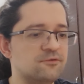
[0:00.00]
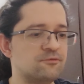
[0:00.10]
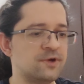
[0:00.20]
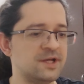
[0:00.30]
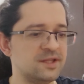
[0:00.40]

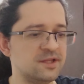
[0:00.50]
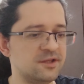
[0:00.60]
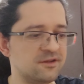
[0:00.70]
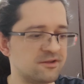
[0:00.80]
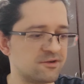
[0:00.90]
write the
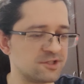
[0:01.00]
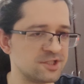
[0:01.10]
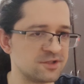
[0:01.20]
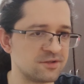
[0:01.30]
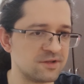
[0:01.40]

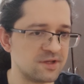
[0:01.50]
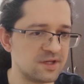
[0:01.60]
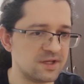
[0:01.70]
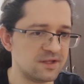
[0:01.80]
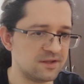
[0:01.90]
instruction
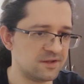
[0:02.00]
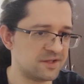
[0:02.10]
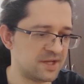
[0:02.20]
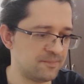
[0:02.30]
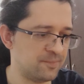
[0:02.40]

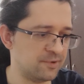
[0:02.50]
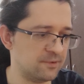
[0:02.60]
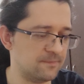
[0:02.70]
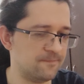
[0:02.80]
sample,